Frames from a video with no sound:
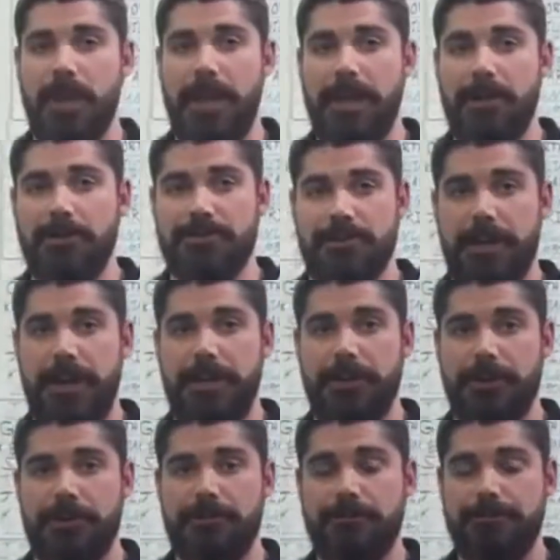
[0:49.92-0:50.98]
ankles are
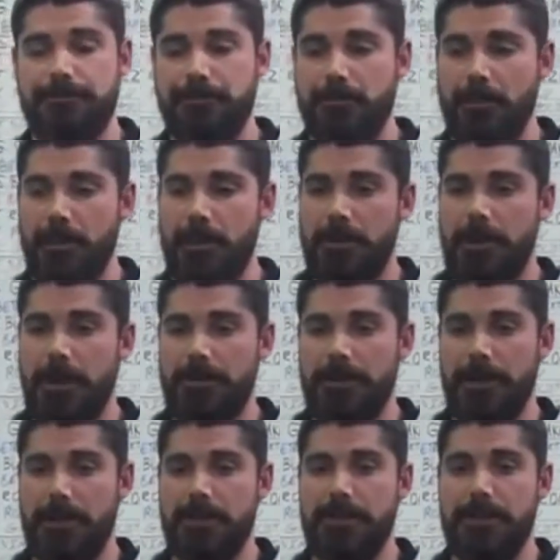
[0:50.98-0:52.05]
anchored, and
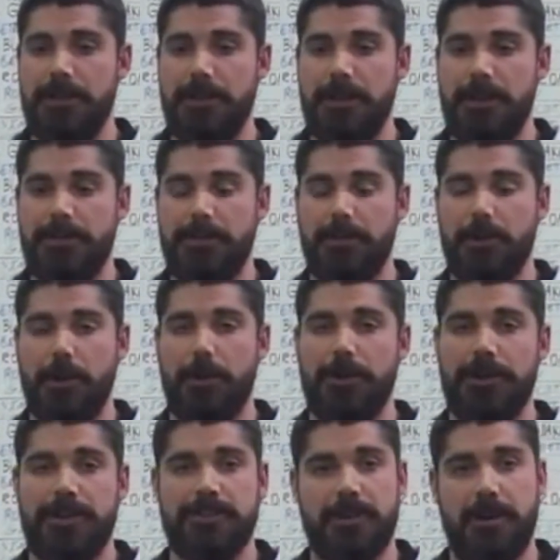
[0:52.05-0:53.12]
then the load is